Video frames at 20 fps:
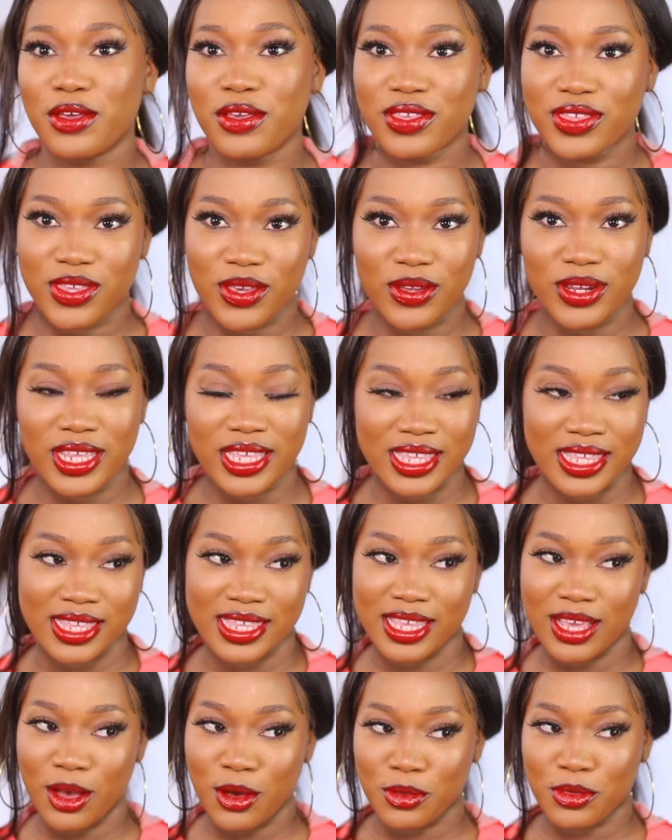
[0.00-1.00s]
So this
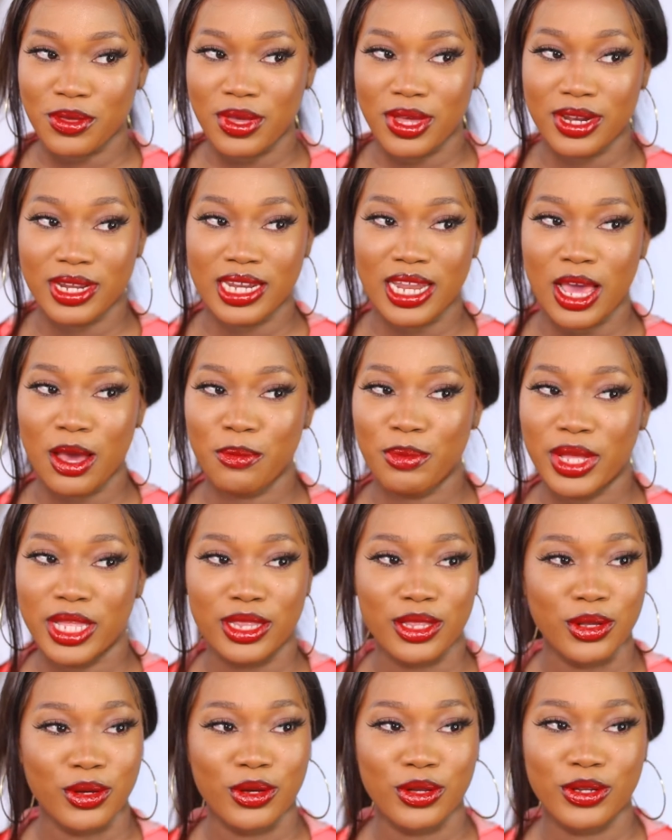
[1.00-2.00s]
is also another
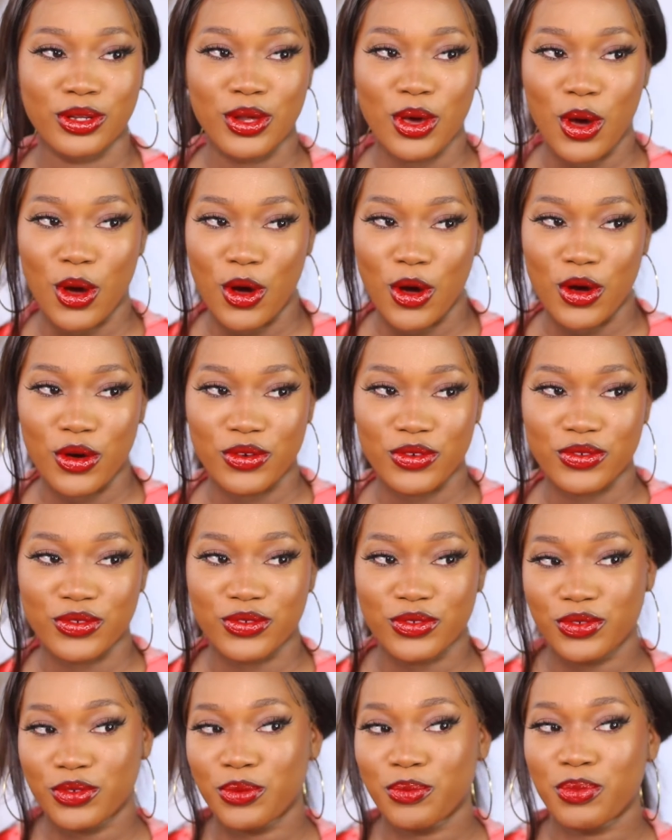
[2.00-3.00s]
method of
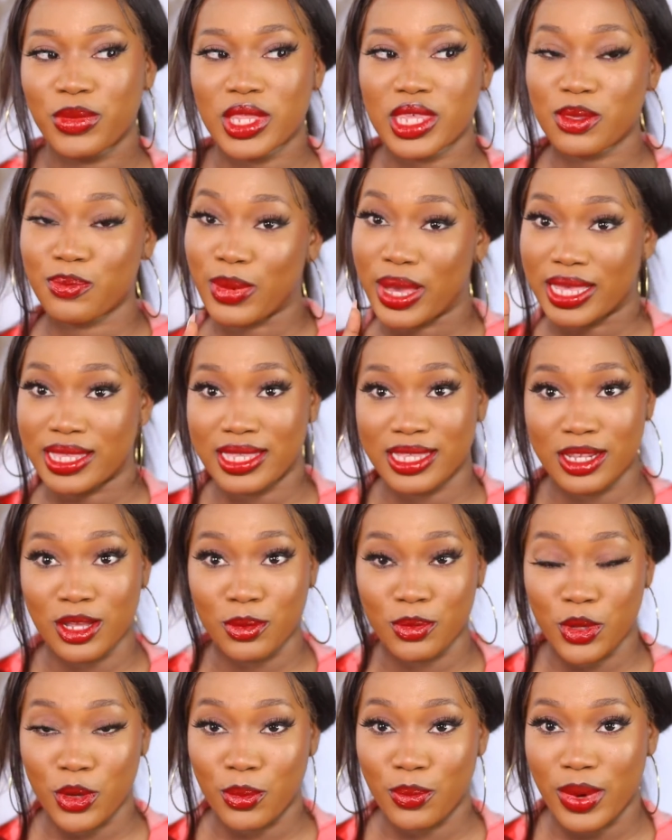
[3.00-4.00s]
spicing
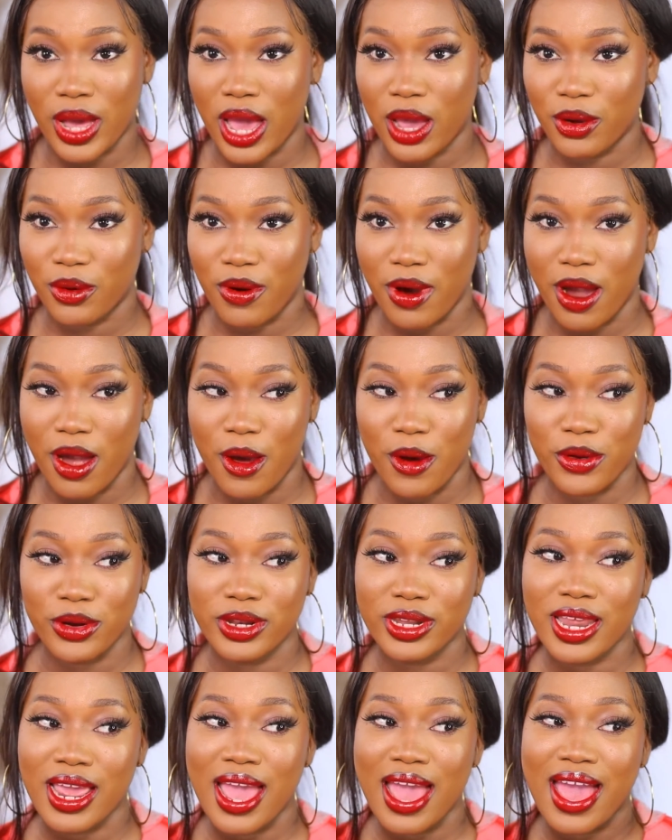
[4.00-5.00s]
up your background.
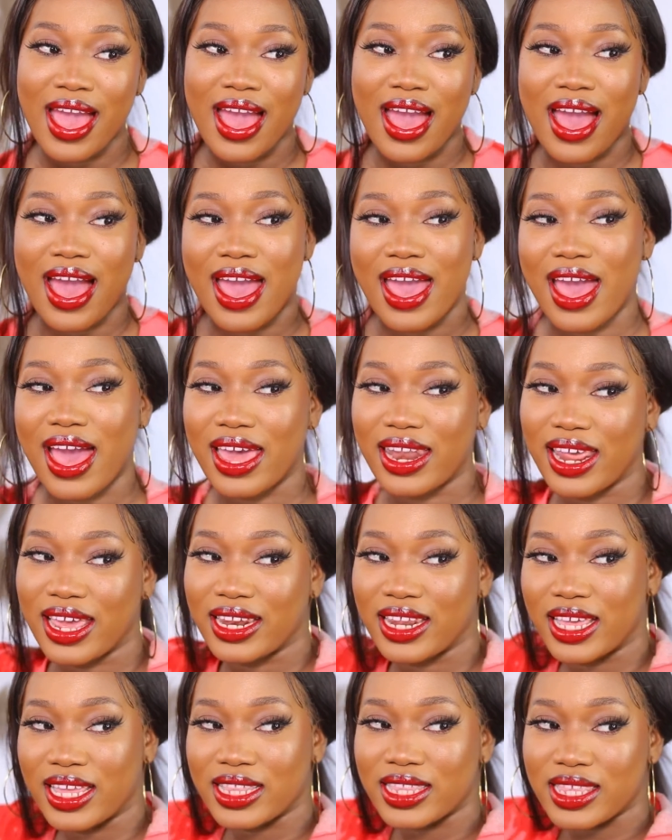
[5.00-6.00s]
I added
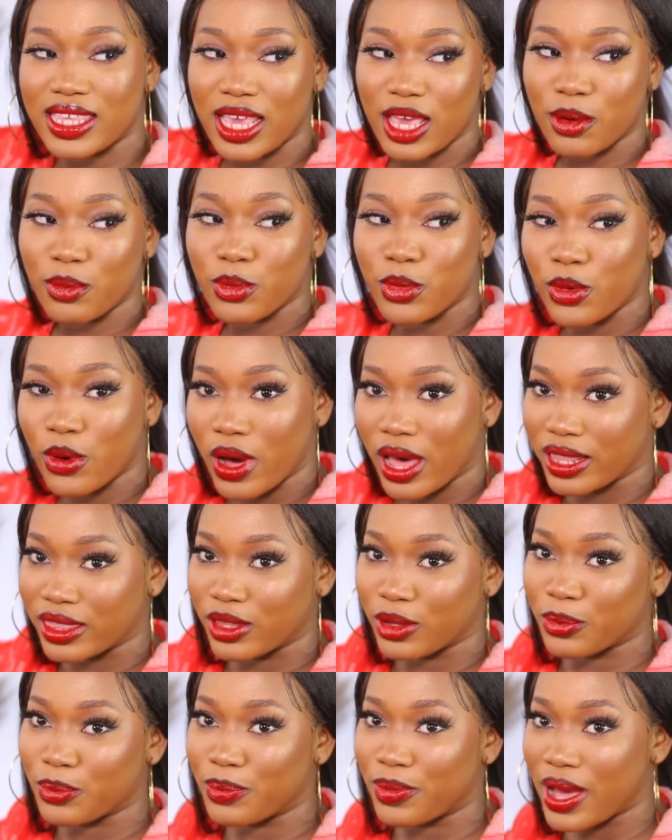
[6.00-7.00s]
a table at
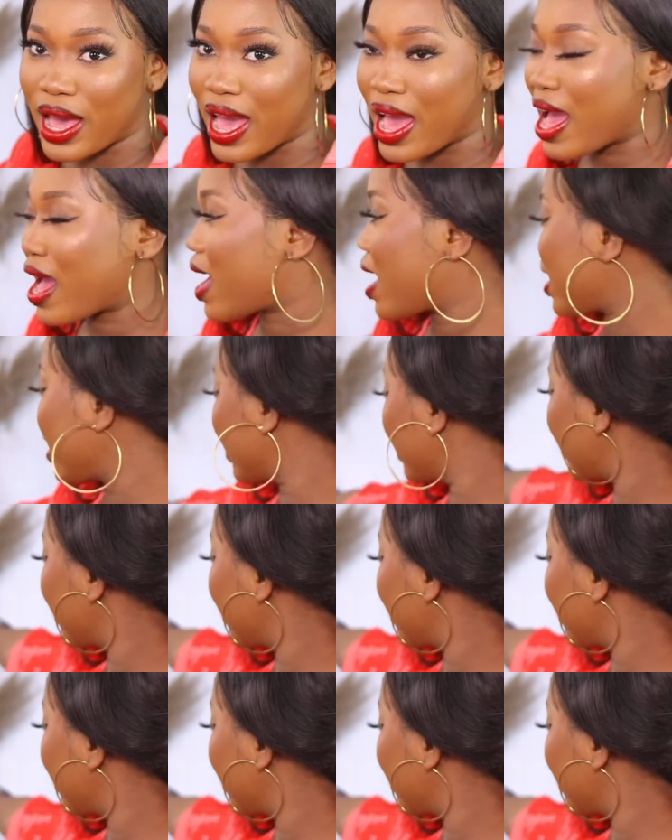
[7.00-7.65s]
the back,